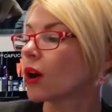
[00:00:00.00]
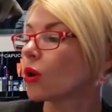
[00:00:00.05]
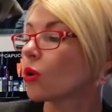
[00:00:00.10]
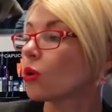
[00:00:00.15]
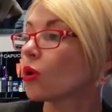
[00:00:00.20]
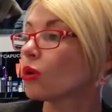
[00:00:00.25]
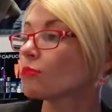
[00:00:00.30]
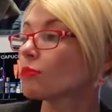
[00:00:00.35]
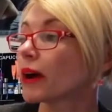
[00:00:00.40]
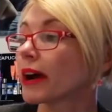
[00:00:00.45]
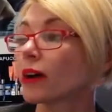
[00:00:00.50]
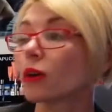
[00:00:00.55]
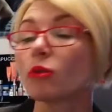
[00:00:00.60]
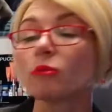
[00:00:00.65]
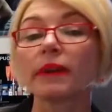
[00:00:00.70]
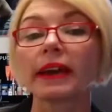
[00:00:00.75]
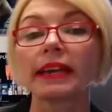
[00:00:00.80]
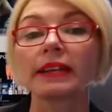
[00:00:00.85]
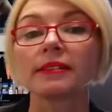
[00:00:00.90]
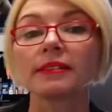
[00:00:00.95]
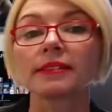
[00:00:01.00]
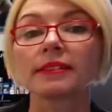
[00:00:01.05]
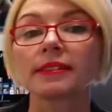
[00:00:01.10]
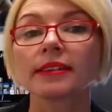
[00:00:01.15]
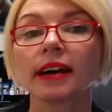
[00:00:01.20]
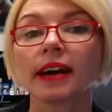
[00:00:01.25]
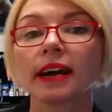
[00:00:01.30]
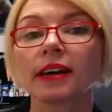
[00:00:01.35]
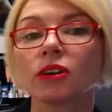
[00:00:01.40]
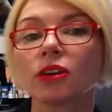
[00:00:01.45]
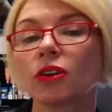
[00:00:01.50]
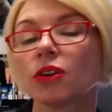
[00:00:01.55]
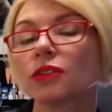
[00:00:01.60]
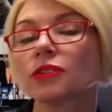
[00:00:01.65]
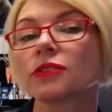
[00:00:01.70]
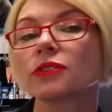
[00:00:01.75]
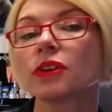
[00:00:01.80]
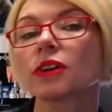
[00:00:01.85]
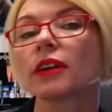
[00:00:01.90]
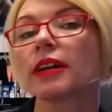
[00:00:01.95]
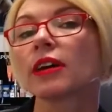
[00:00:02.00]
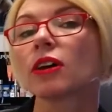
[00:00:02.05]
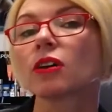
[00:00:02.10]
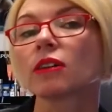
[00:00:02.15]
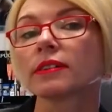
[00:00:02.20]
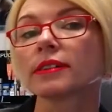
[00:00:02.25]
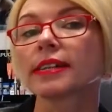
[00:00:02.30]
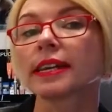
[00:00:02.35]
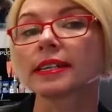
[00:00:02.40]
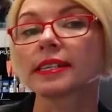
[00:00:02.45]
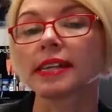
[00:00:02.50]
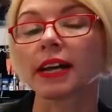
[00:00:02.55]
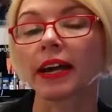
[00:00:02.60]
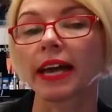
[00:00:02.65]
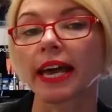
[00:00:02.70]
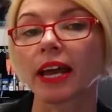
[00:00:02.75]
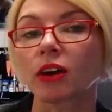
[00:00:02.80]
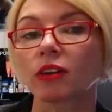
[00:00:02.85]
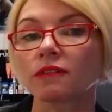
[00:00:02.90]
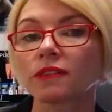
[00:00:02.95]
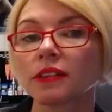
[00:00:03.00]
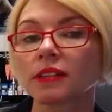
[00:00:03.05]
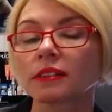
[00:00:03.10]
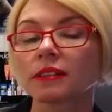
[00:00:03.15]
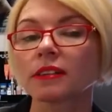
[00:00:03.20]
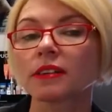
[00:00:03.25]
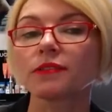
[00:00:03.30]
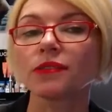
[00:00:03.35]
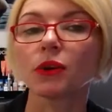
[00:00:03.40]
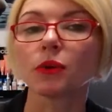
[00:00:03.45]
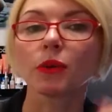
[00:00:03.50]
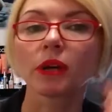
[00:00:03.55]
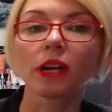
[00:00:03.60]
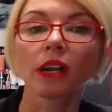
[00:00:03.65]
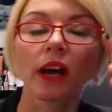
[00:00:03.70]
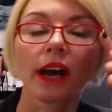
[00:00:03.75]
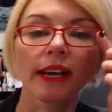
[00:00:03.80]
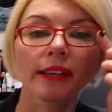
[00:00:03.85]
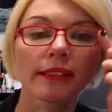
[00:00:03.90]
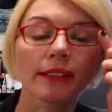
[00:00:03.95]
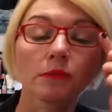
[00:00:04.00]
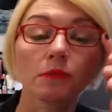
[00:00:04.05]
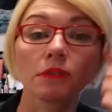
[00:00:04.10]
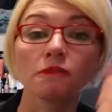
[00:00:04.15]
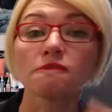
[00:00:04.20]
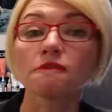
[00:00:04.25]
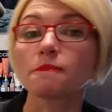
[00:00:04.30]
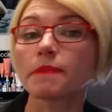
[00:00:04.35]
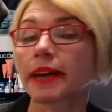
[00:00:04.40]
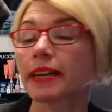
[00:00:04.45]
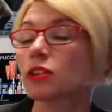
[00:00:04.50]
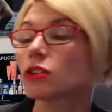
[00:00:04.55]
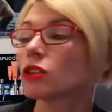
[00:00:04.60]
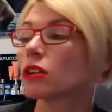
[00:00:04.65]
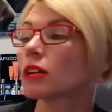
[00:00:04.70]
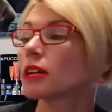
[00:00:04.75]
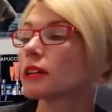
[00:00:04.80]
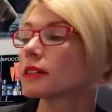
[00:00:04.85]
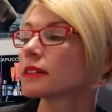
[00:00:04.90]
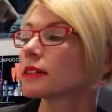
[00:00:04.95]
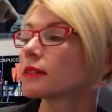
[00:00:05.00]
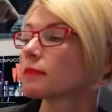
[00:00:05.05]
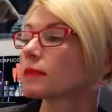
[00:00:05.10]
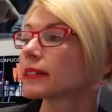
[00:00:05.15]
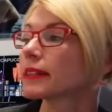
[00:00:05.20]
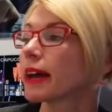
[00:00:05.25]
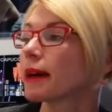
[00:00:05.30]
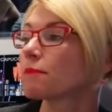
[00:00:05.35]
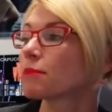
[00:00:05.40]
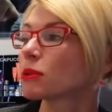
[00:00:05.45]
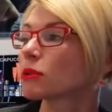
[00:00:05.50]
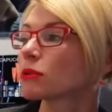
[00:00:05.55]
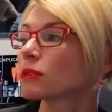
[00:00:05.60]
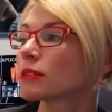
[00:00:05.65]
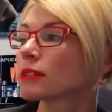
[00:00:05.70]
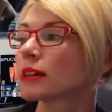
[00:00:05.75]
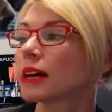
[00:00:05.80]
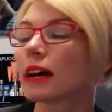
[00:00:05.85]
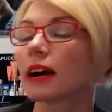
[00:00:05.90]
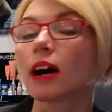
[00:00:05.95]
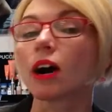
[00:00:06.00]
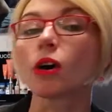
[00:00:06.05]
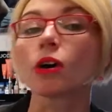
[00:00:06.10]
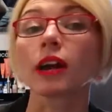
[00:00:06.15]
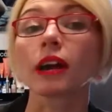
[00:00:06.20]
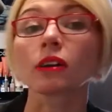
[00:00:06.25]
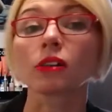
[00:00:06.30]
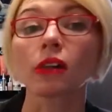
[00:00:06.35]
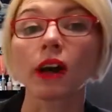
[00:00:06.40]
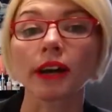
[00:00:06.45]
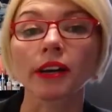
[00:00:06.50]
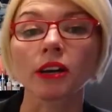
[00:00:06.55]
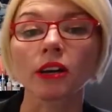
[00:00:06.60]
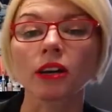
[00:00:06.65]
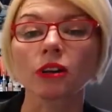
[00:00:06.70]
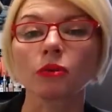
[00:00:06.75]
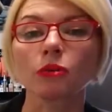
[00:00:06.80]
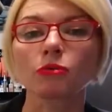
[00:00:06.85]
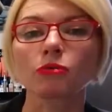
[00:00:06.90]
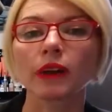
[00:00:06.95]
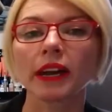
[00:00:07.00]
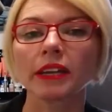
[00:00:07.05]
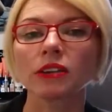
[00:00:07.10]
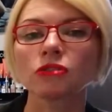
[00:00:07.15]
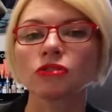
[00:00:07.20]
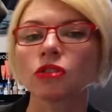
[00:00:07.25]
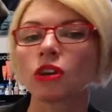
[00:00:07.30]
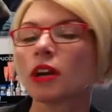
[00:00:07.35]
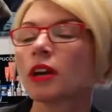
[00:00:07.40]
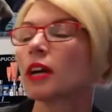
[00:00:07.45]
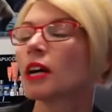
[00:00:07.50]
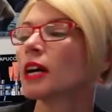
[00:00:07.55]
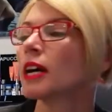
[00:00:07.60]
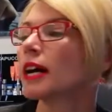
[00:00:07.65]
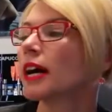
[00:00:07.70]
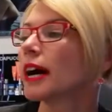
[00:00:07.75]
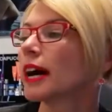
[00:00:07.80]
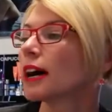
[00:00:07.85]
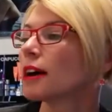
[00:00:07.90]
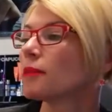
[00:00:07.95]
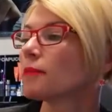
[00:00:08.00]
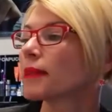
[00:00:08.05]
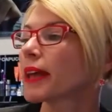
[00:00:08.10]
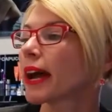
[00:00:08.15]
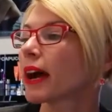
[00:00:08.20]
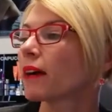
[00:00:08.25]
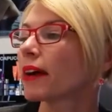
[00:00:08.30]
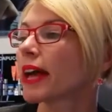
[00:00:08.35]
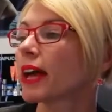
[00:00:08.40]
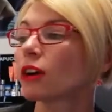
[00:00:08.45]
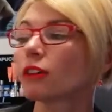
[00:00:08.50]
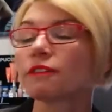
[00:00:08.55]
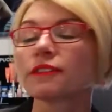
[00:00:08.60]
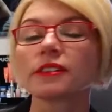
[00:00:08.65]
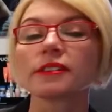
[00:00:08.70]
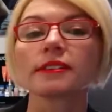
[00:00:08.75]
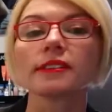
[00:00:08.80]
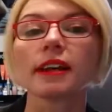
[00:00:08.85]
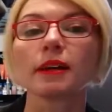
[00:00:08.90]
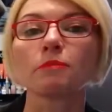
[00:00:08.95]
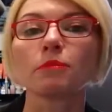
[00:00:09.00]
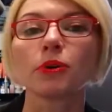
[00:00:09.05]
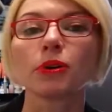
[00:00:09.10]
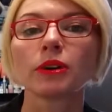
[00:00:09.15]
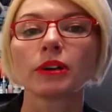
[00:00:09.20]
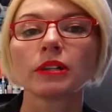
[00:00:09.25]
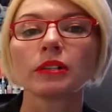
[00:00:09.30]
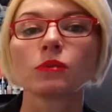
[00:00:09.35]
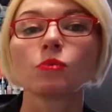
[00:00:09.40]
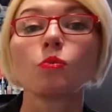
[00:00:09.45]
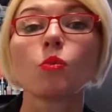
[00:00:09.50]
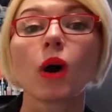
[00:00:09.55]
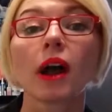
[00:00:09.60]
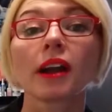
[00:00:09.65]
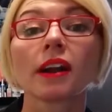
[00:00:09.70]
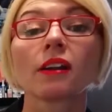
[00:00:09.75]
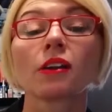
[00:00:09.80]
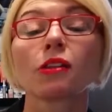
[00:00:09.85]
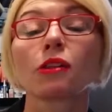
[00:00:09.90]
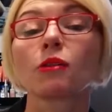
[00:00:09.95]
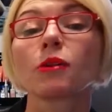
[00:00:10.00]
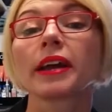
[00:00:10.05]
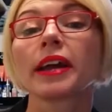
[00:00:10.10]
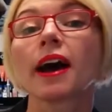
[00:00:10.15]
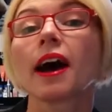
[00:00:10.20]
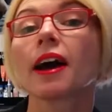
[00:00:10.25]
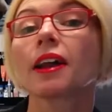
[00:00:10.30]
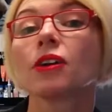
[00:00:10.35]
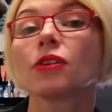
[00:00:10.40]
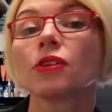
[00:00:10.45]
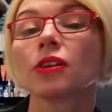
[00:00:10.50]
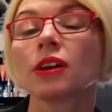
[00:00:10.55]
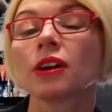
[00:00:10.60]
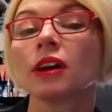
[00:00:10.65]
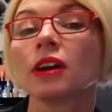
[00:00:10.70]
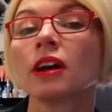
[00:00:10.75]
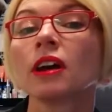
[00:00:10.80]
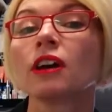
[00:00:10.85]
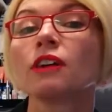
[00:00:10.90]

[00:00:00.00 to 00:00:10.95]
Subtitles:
or by all means, you can certainly contact our head office if you would like some information and some samples on our Glycocure range. Our head office number is 1300